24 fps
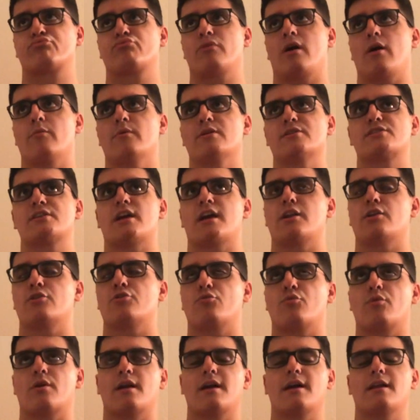I wish I
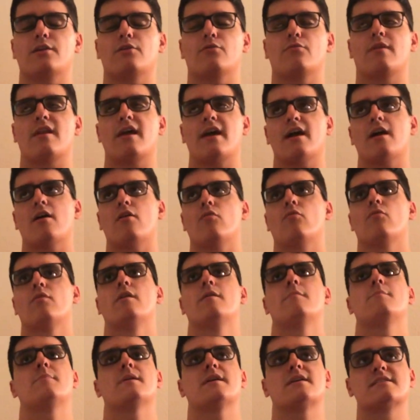knew what I knew now,
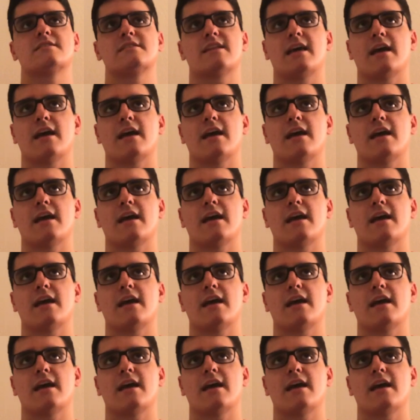because